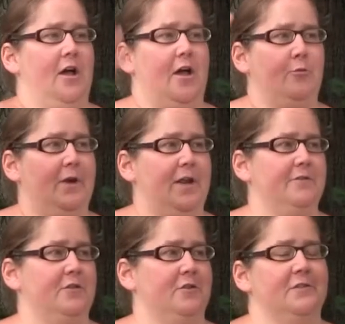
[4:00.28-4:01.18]
on
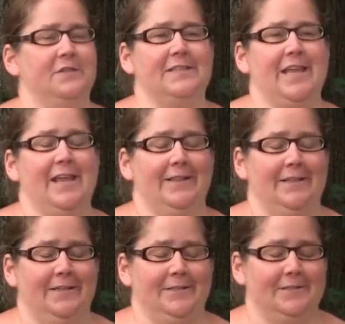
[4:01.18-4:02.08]
whatever scale
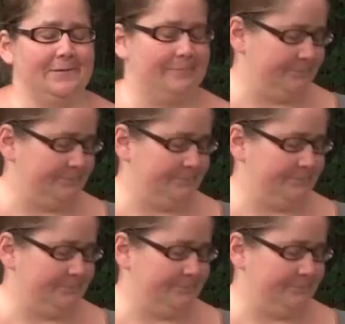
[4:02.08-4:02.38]
it is.